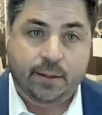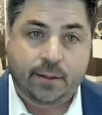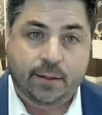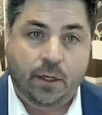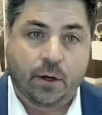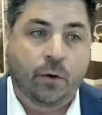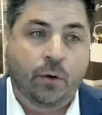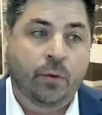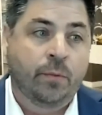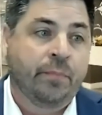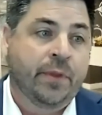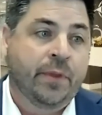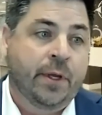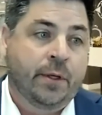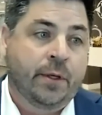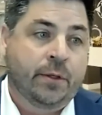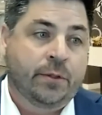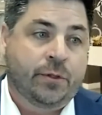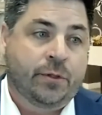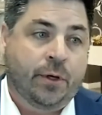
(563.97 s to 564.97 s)

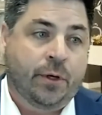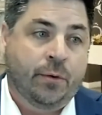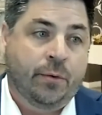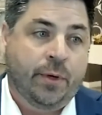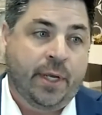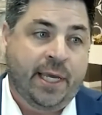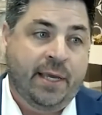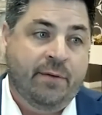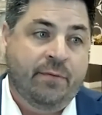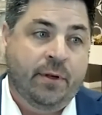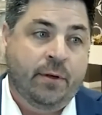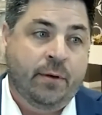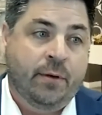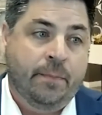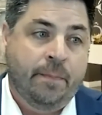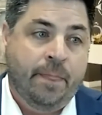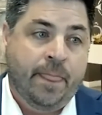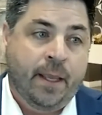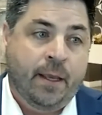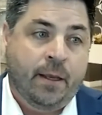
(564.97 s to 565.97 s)
So even